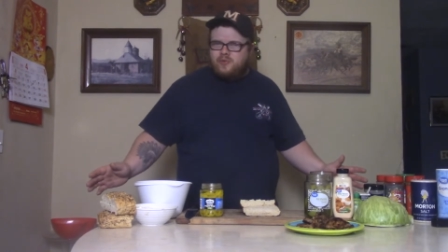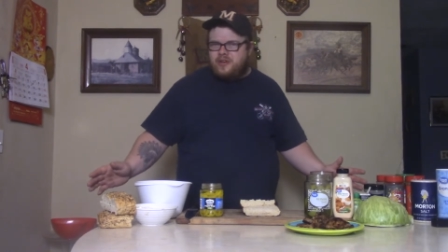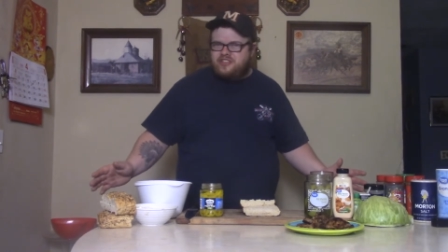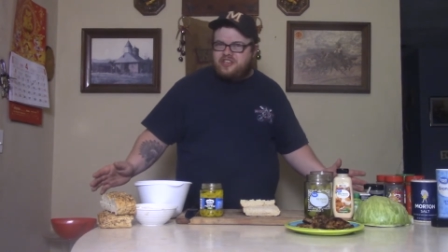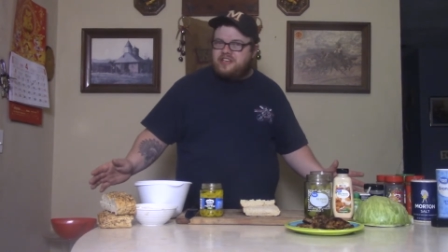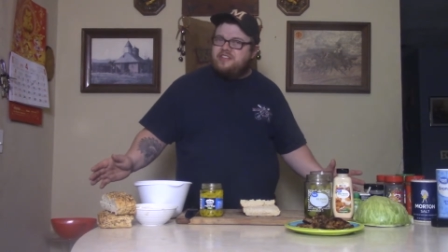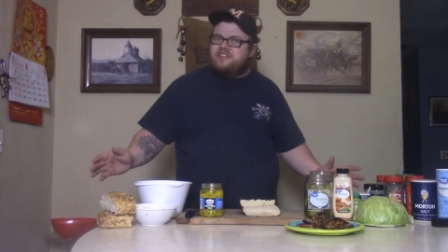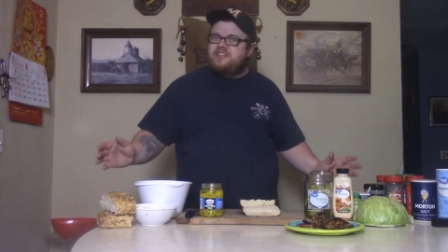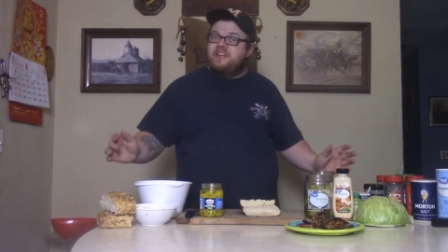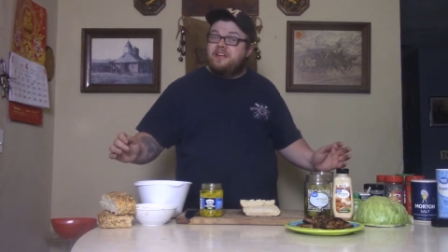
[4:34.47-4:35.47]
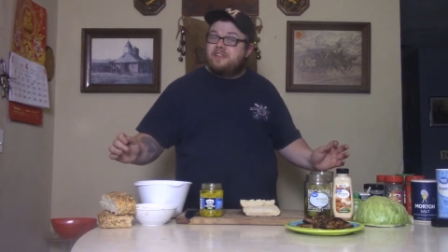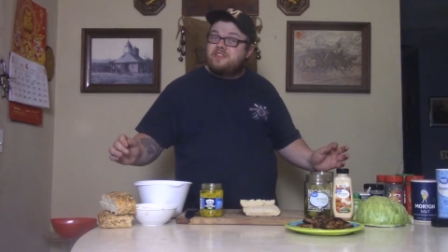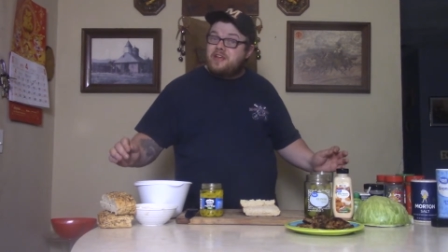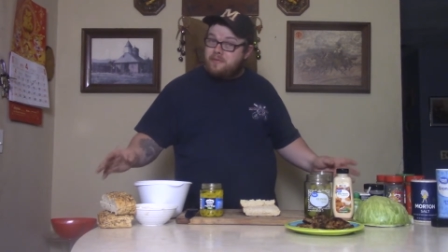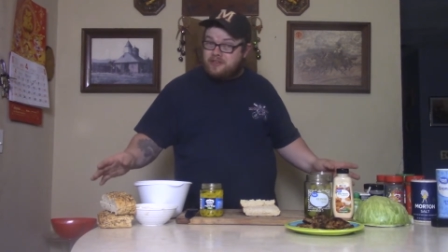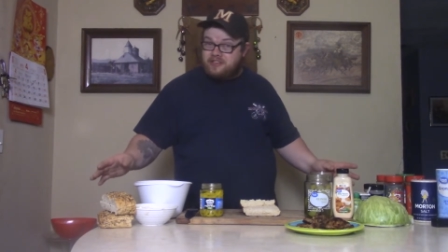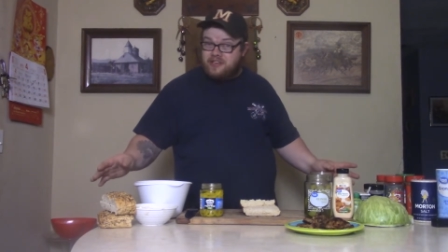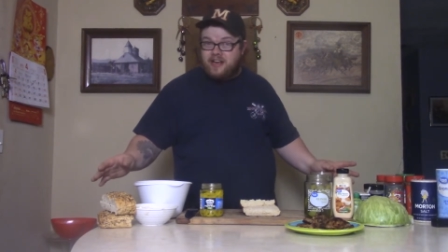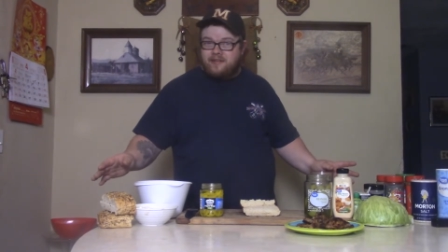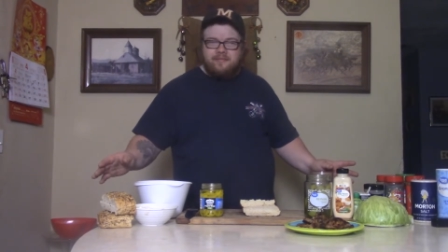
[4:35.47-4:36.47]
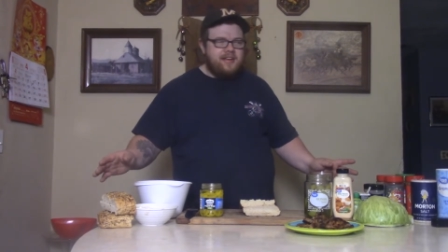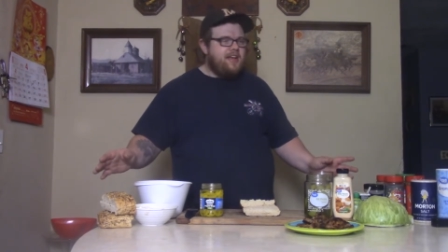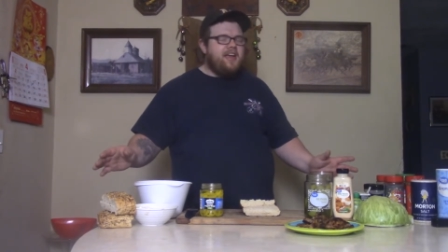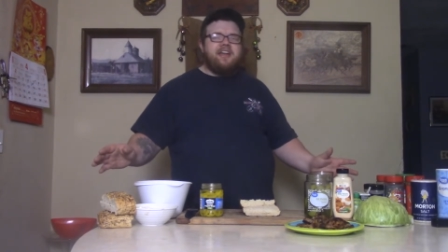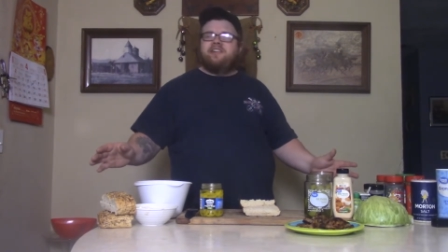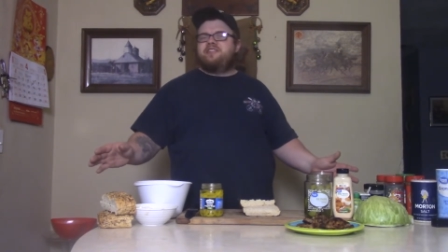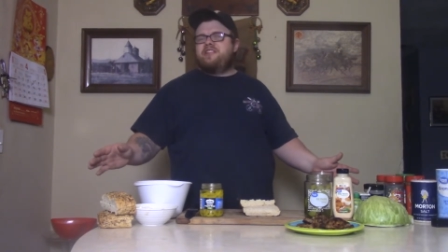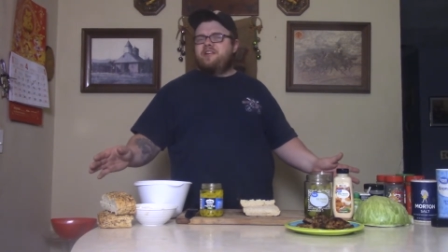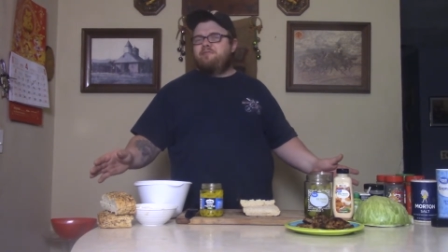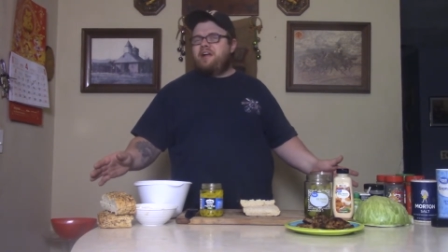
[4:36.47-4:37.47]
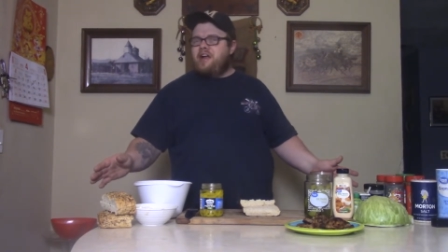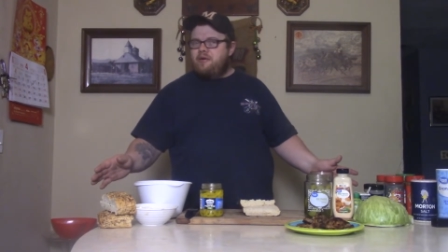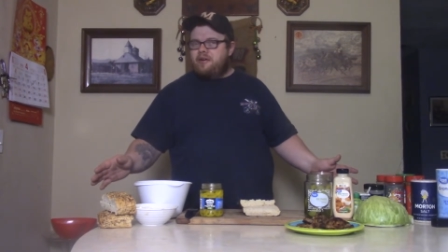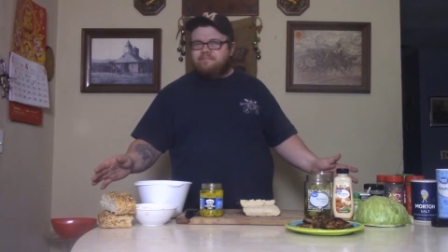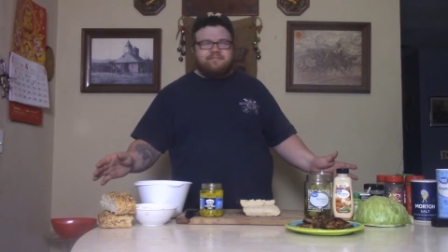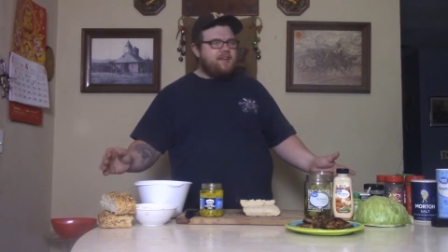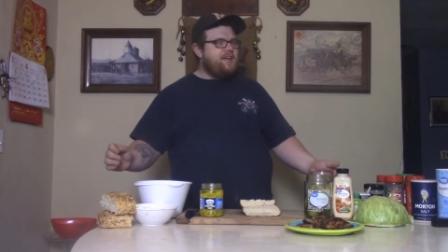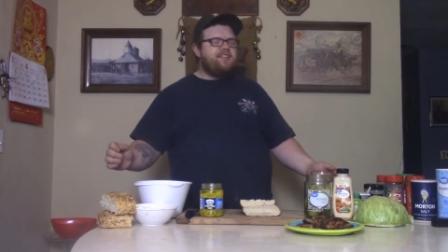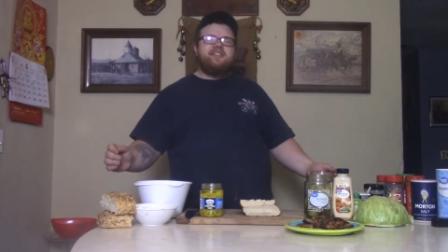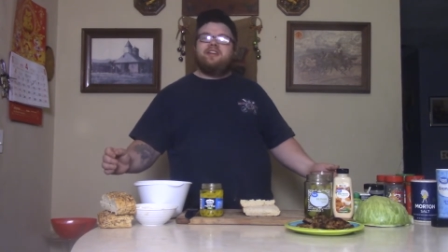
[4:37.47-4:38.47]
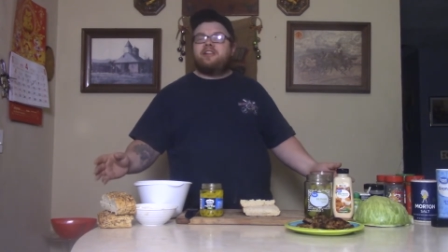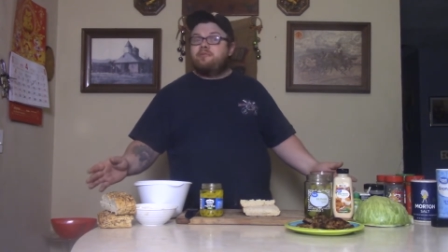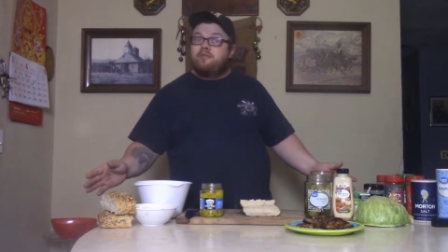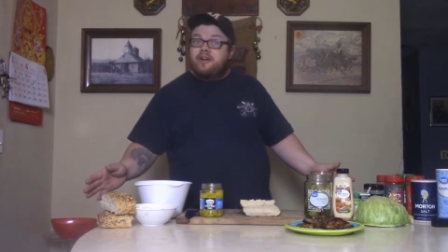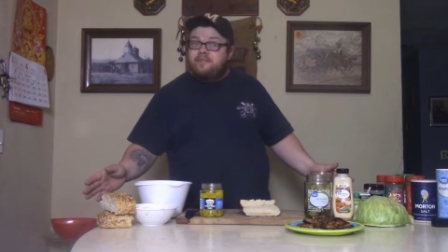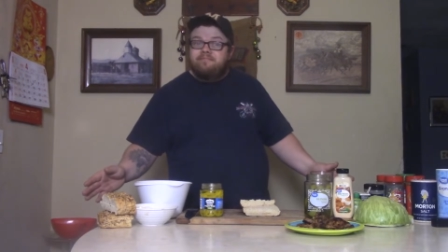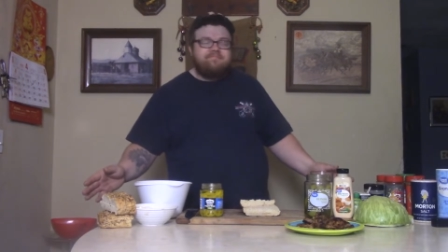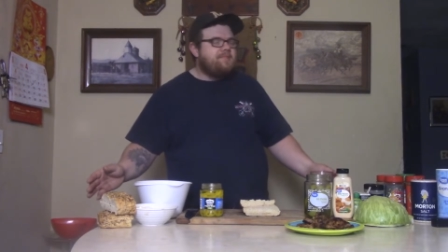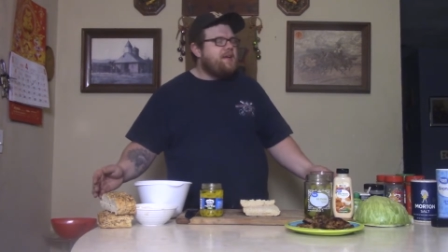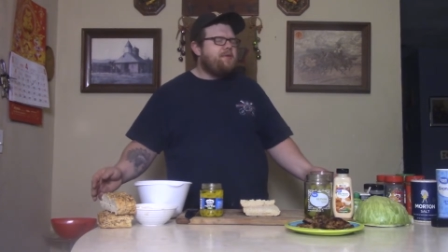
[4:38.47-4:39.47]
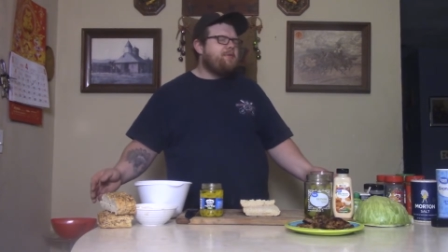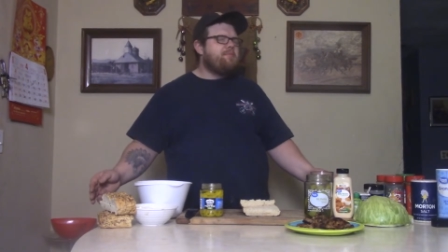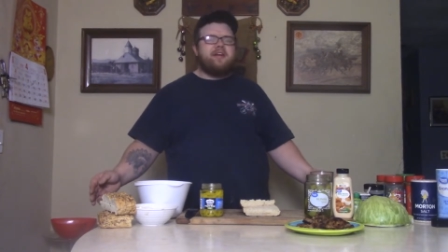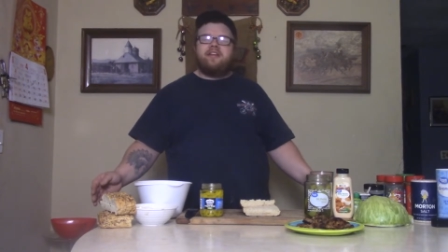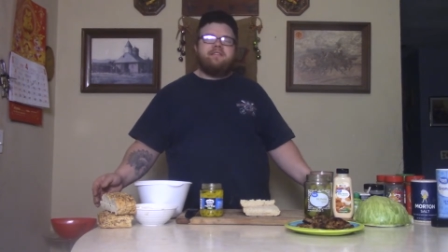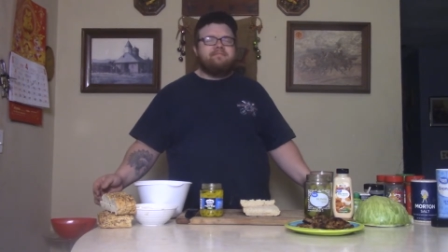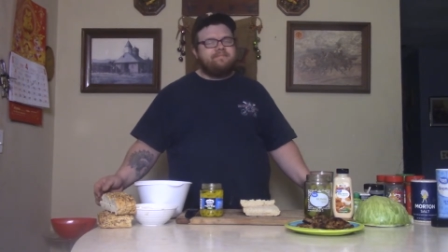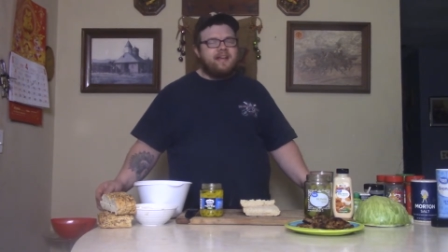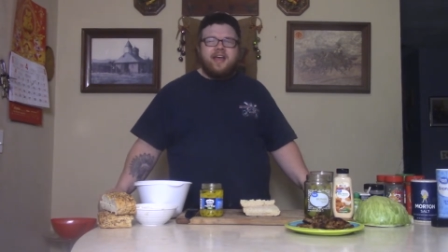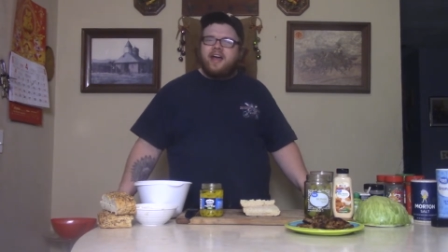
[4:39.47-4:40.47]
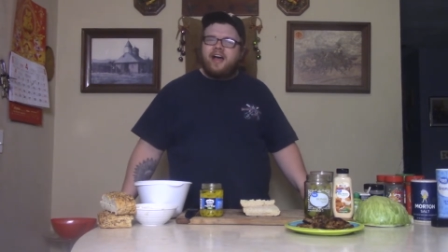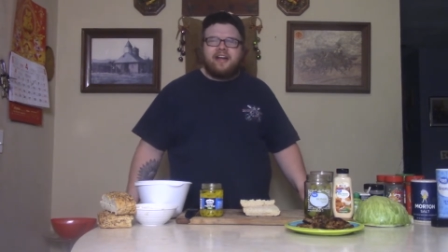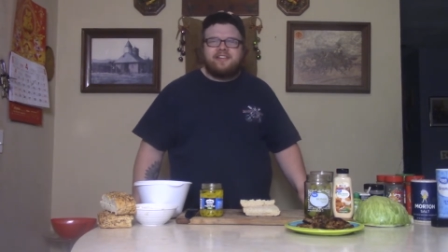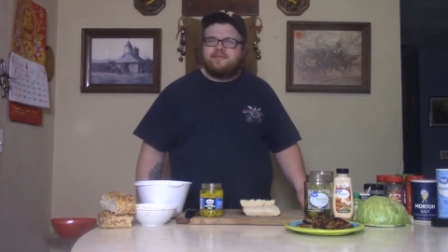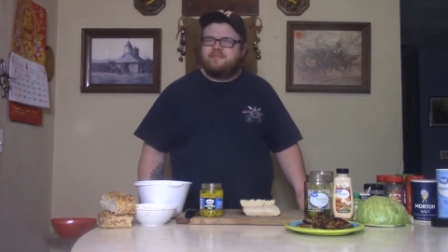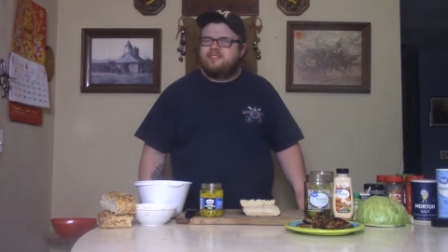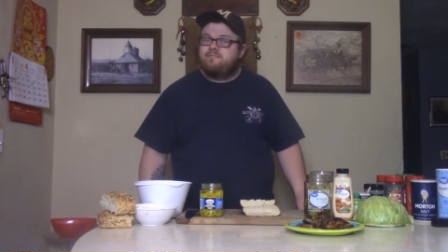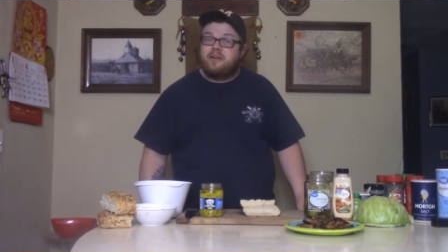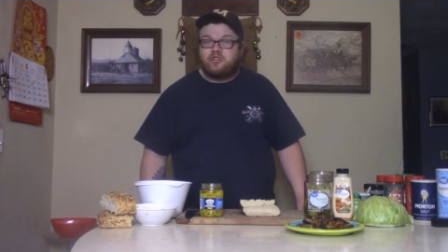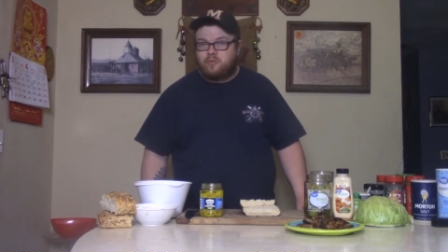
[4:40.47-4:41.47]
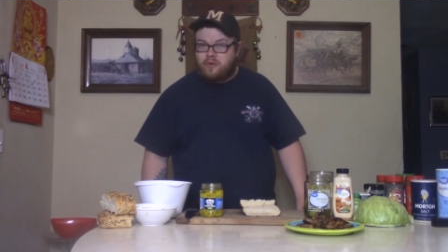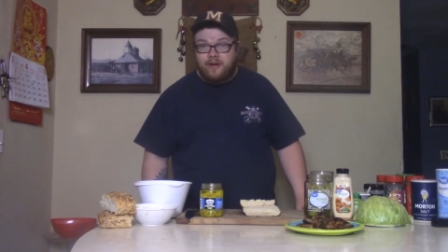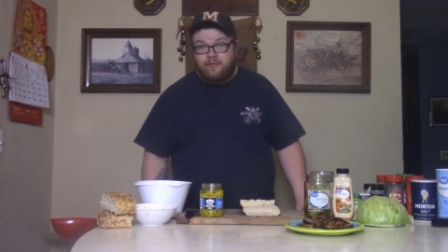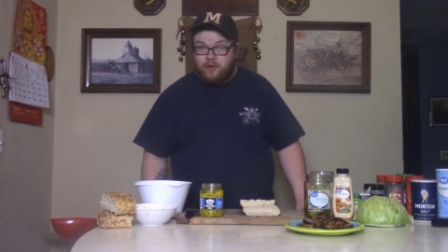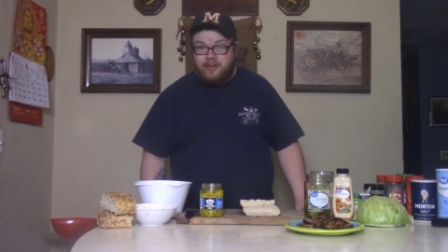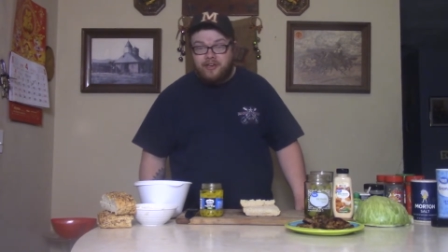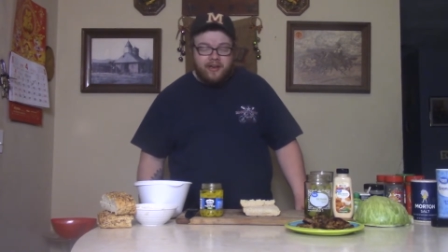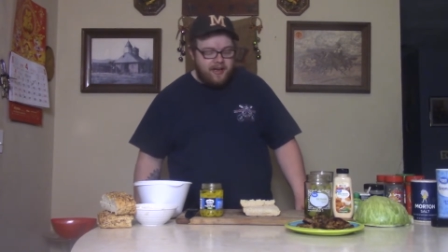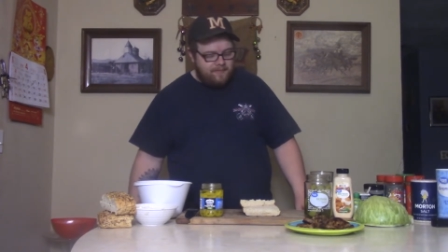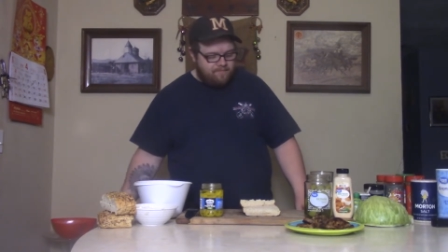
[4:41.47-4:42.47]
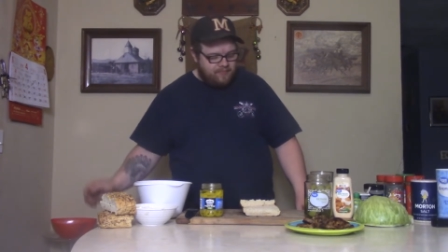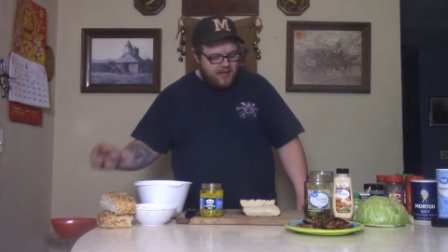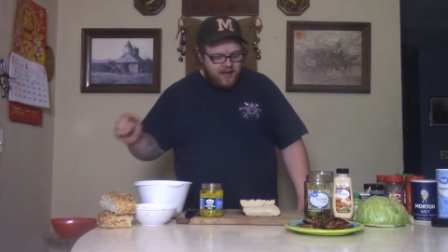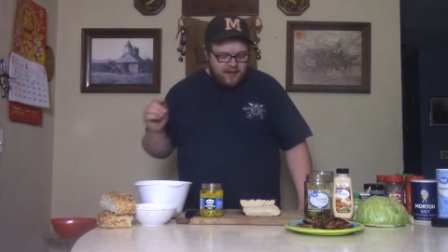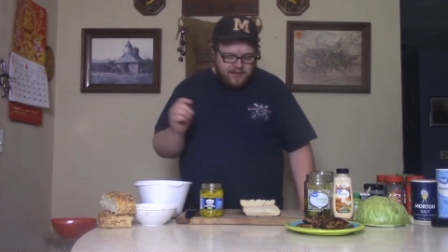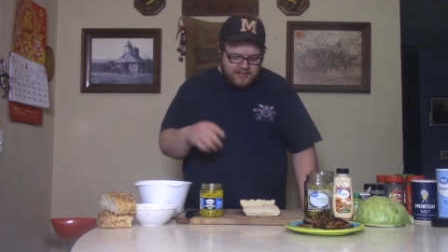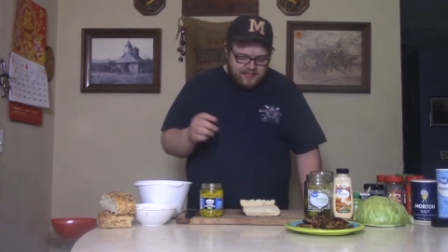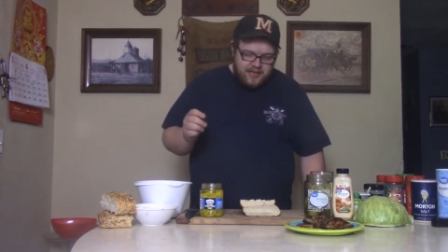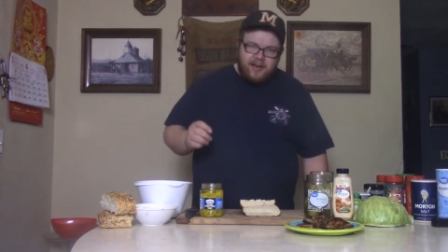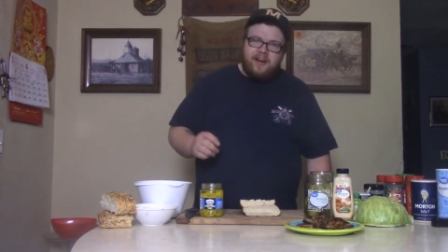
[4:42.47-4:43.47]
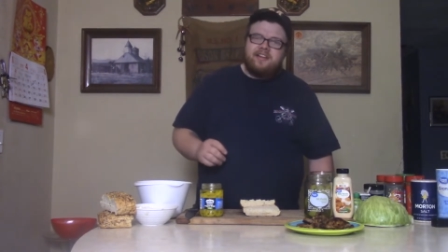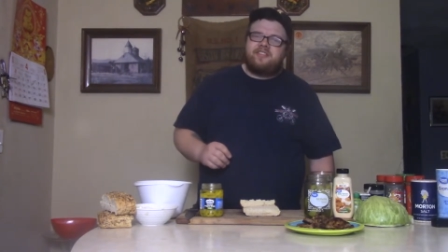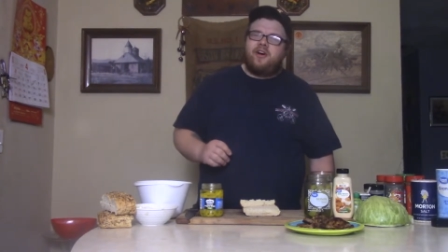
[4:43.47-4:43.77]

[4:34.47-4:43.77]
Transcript: sweet cheeks, it's sandwich time. And you're saying, Black Iowa, you got the bread? Well, buddy, I got some special bread for you today. This here is